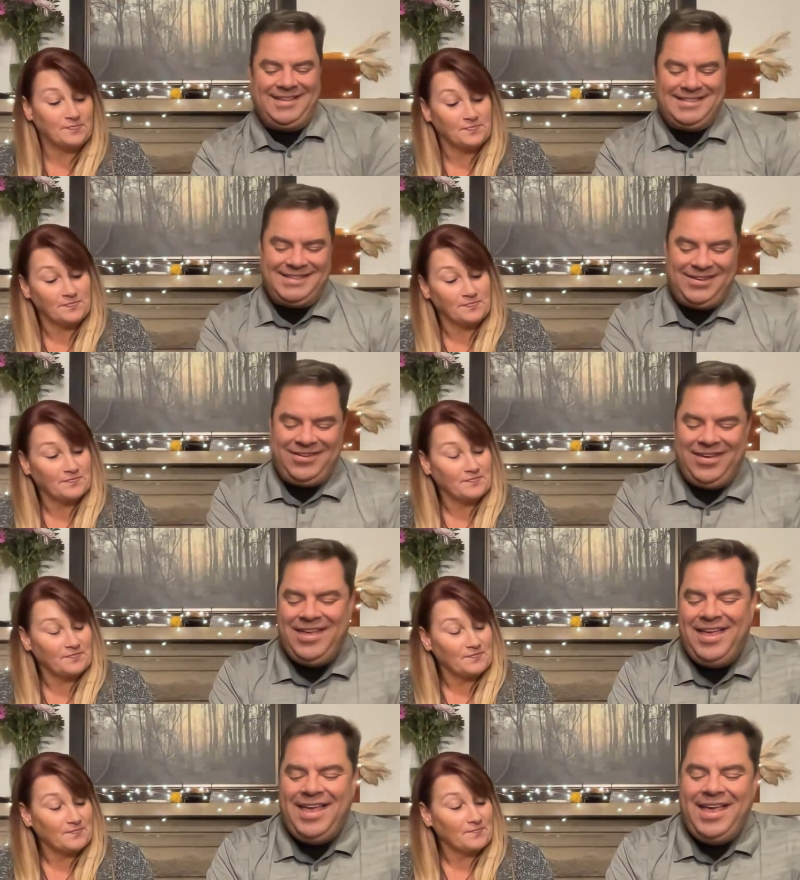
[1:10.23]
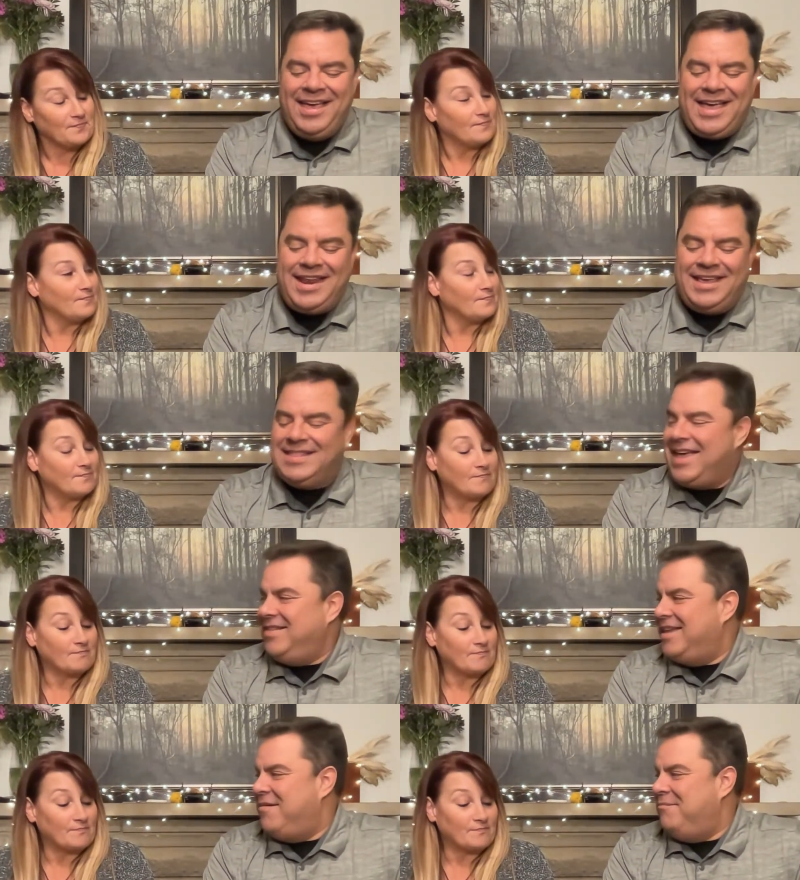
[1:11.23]
Speaker 1: So kind of get
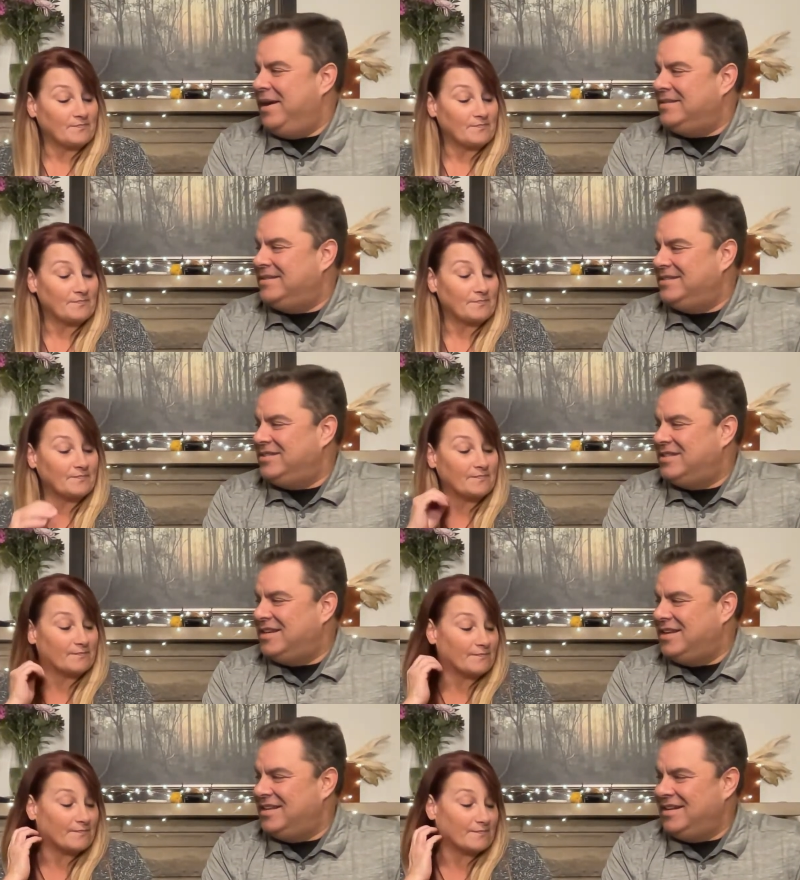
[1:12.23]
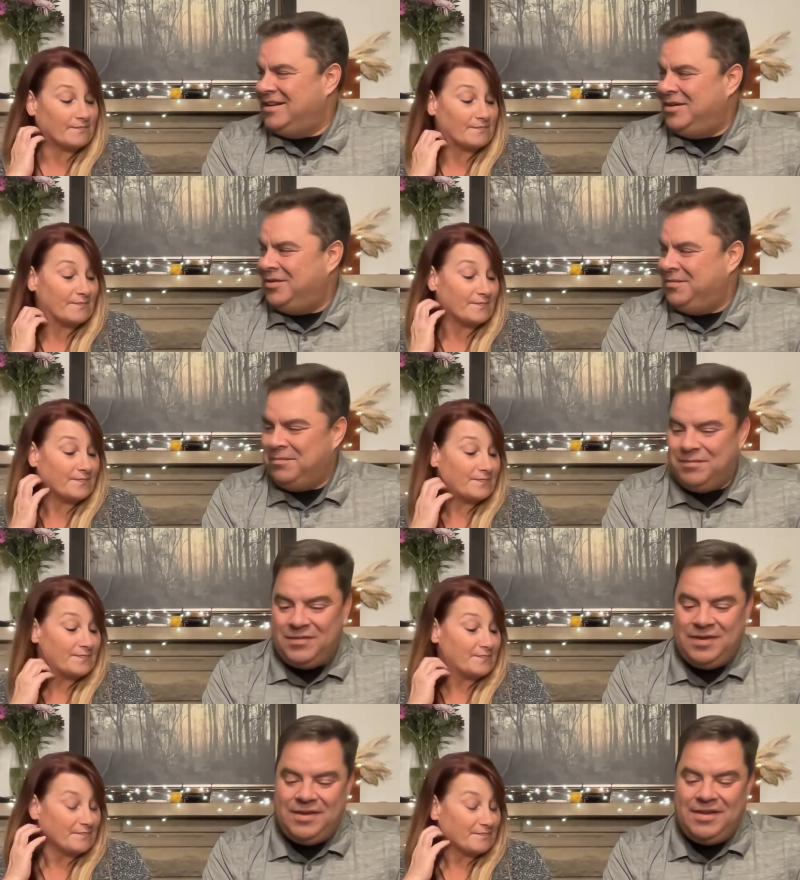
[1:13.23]
that that message that you know
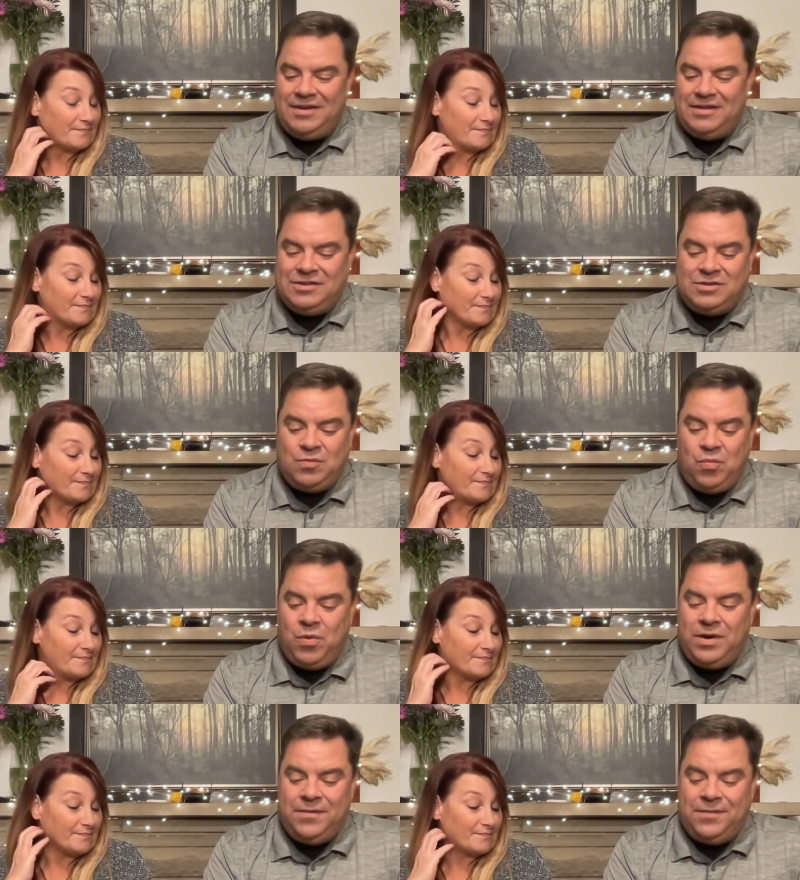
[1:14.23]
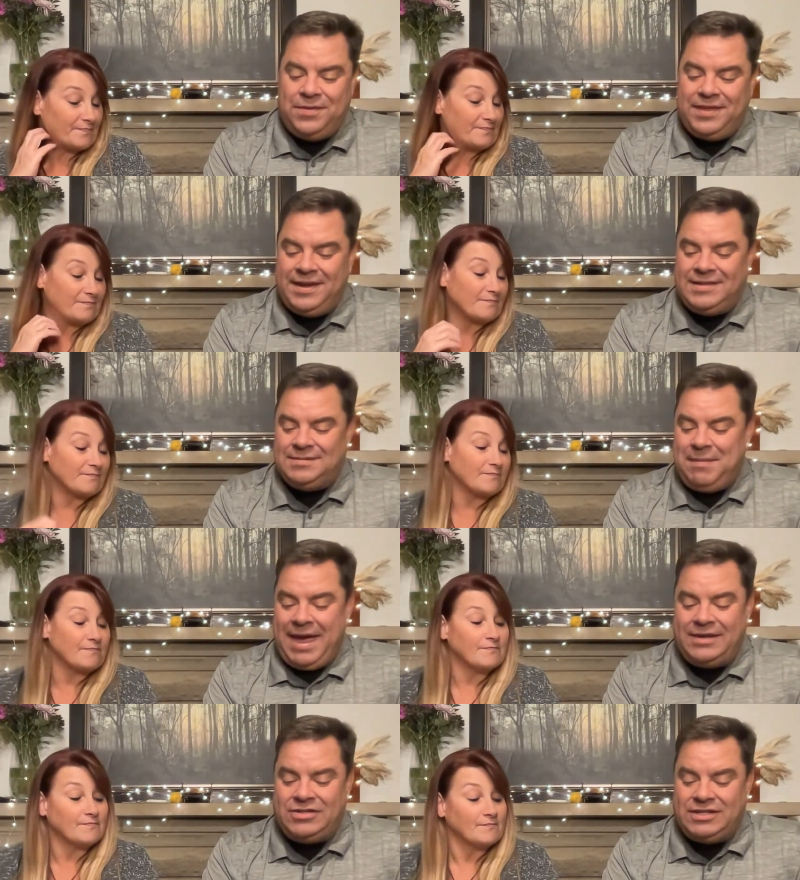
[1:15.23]
just wonderful things,
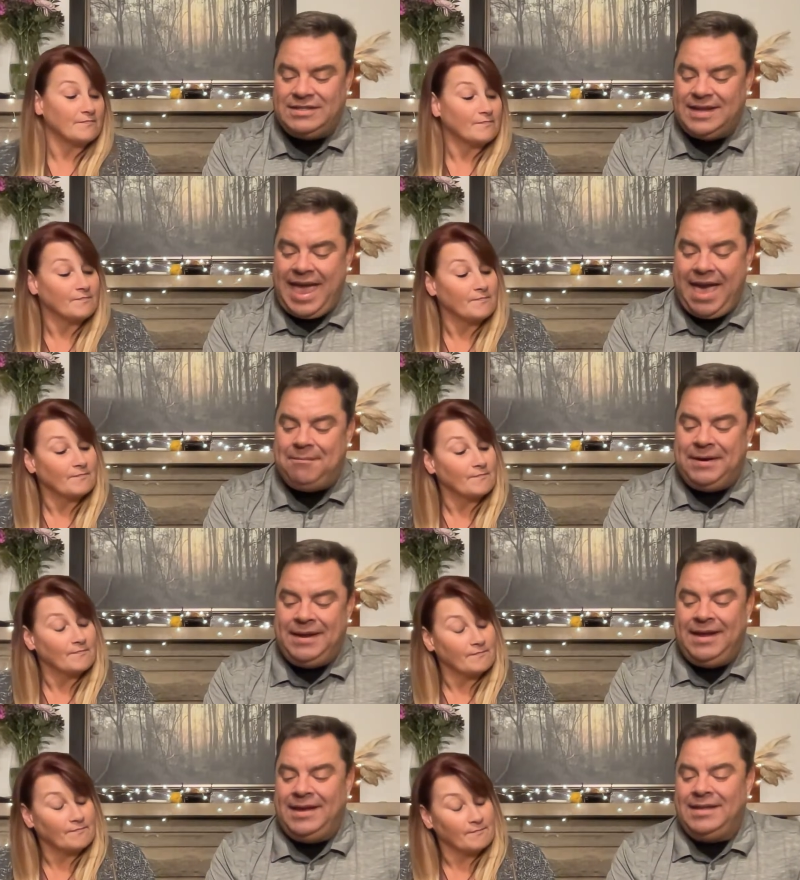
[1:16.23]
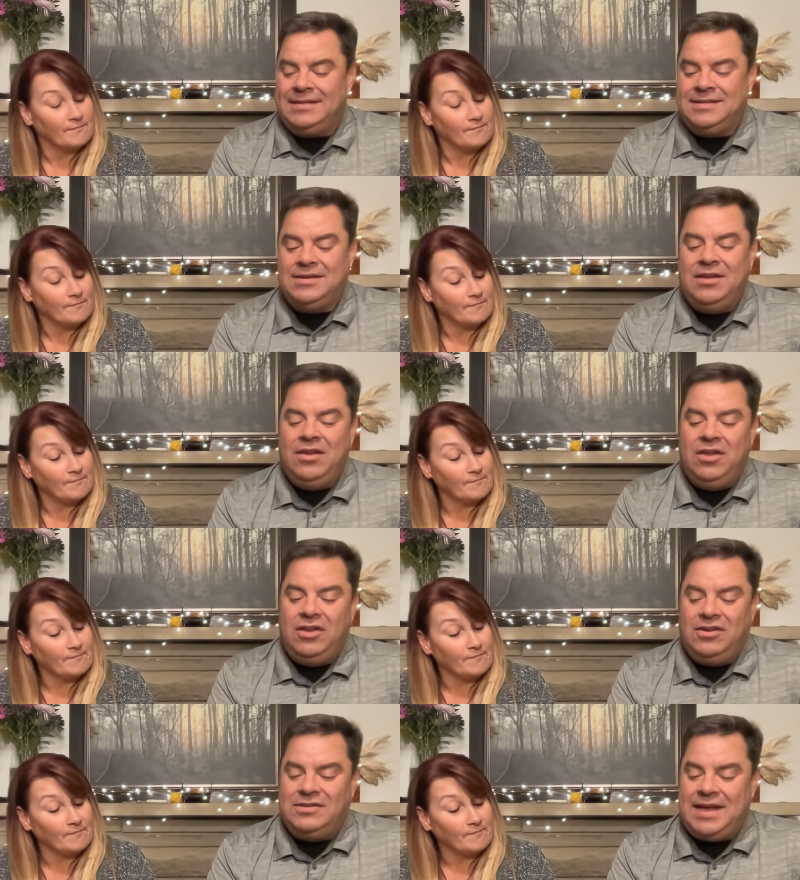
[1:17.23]
magic's happening. It's
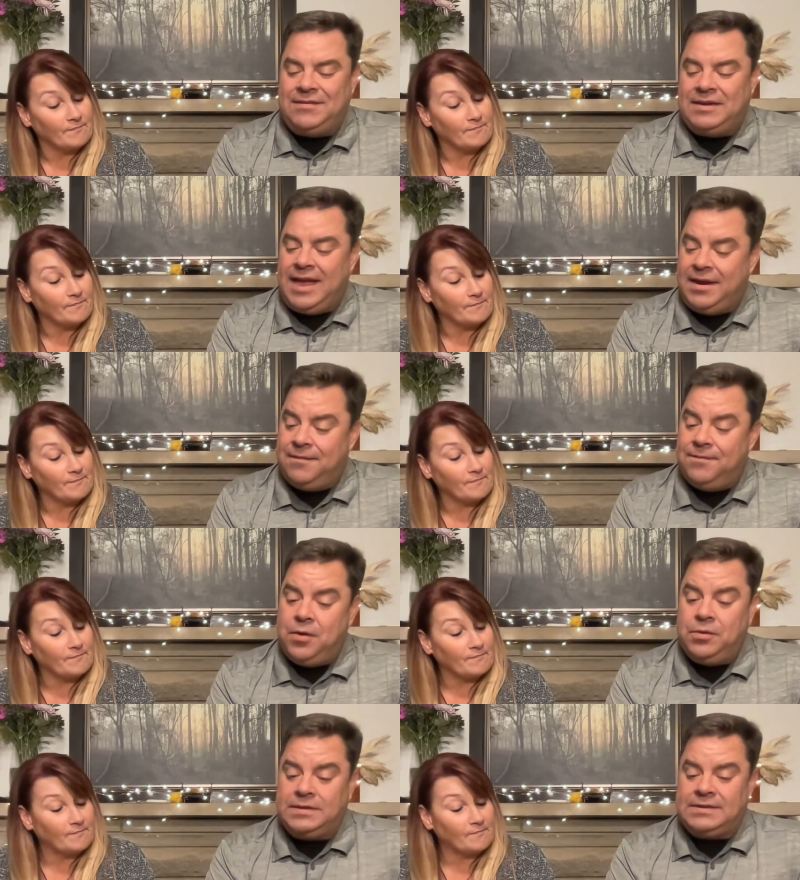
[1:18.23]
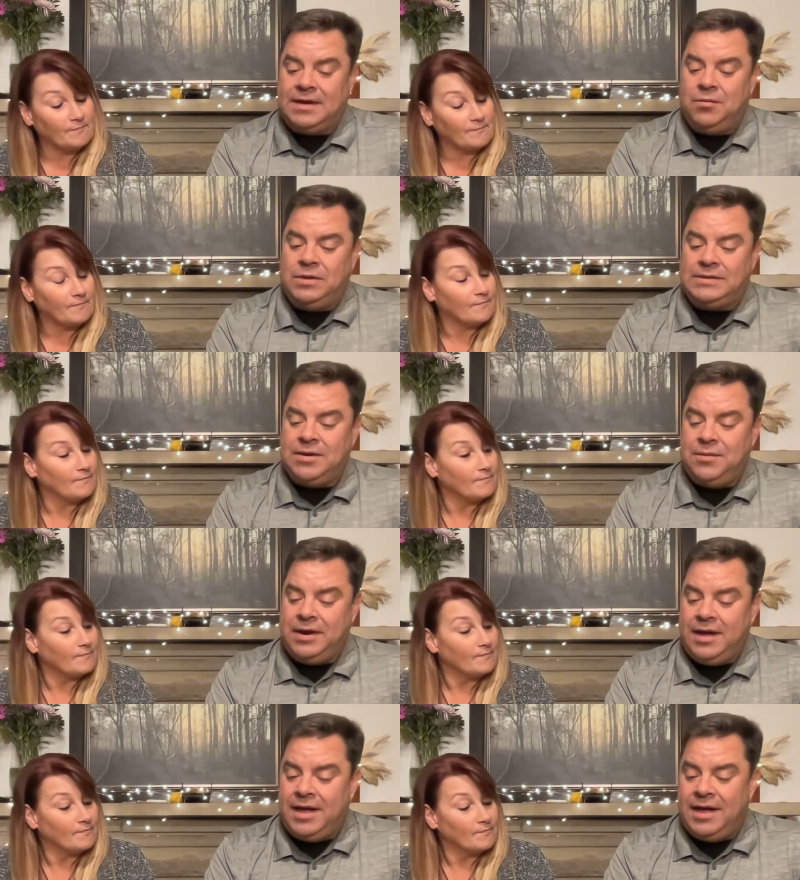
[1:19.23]
you just have to kind of focus on what's
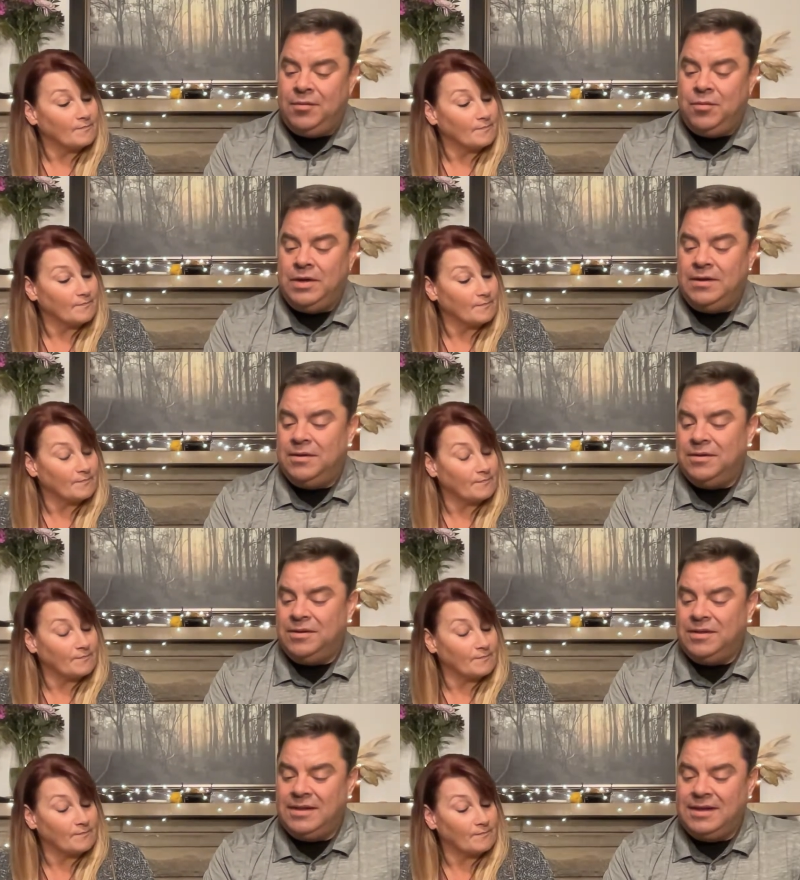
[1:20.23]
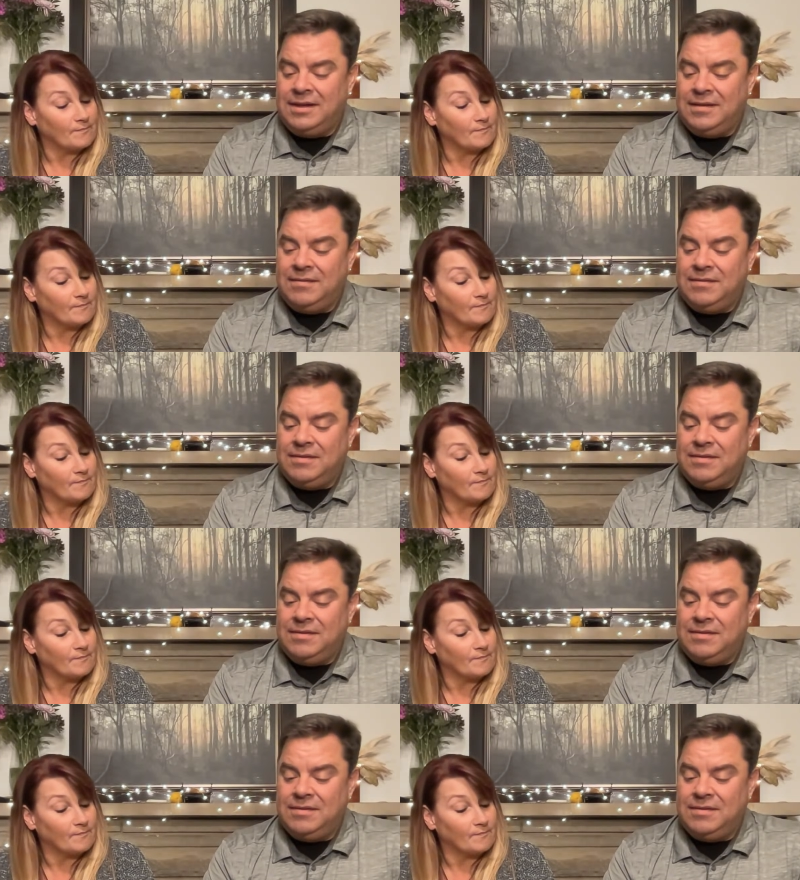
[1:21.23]
going on, what uh, the